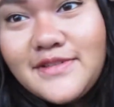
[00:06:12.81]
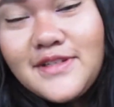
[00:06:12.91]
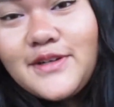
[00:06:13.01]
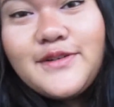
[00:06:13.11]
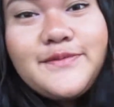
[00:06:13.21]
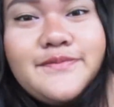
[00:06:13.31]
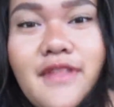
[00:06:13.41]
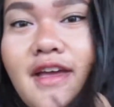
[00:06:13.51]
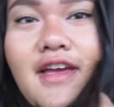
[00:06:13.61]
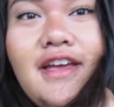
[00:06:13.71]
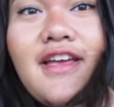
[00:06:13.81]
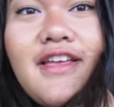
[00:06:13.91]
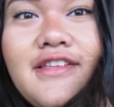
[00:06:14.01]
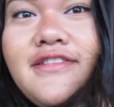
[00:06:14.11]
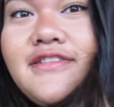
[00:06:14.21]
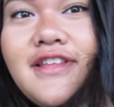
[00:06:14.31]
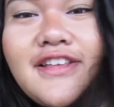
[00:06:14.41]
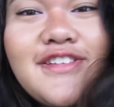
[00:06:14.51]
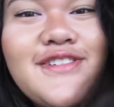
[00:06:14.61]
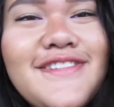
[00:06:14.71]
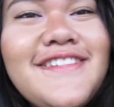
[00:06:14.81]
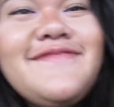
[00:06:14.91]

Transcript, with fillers: So stay tuned.